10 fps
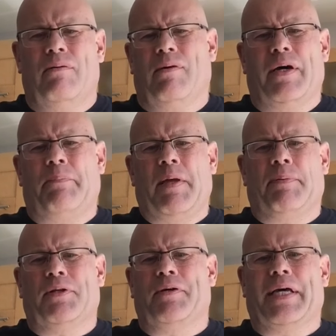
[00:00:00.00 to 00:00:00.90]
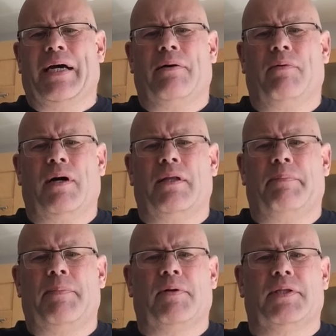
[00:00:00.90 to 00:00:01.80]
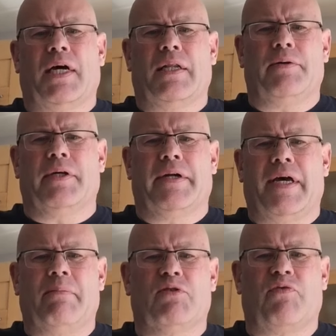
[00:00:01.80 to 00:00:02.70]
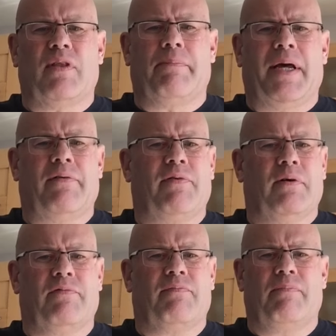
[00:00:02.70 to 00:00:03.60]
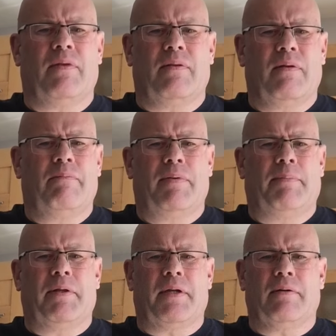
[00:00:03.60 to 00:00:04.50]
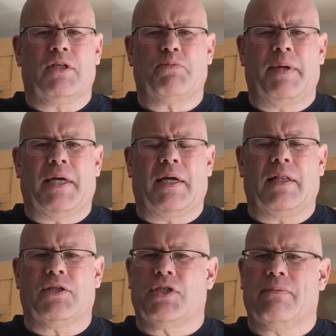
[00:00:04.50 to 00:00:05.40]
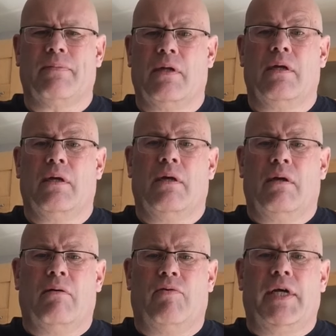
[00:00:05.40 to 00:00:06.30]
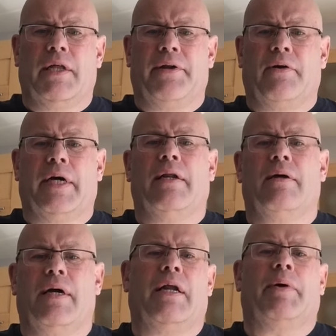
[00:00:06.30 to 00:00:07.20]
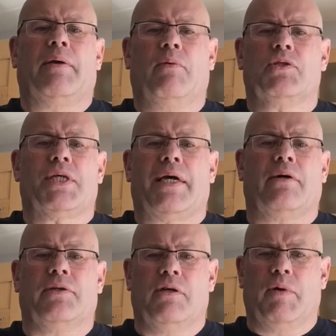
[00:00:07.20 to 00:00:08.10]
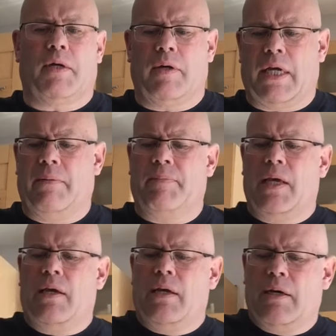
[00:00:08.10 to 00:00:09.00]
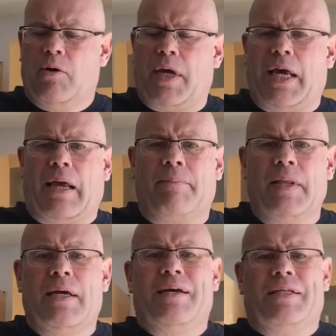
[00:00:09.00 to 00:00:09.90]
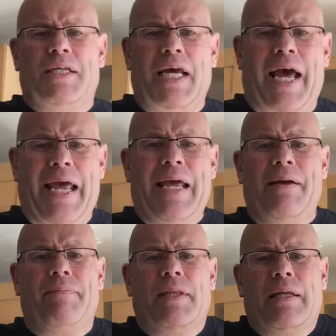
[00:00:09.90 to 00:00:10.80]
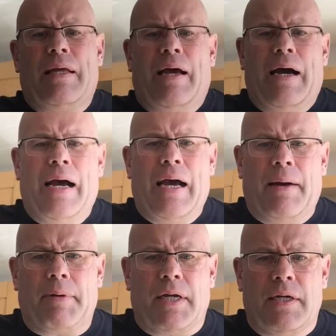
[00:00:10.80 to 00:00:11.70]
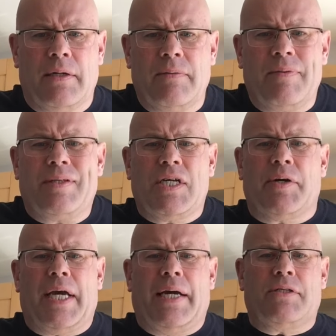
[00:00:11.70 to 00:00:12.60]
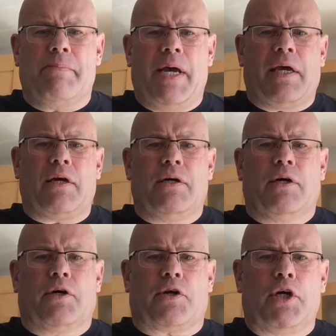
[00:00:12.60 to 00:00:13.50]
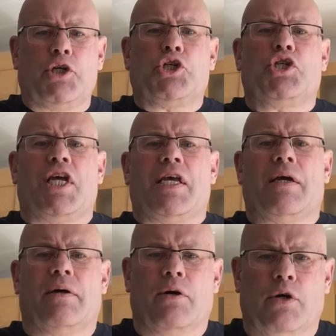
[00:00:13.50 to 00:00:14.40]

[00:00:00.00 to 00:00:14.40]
Why do people do that? Why do people dilute their names for the benefit of people who can only speak English? Really annoying. Anyway, what's that got to do with cooking? Okay, today I'm going to tell you how to make a Rosti.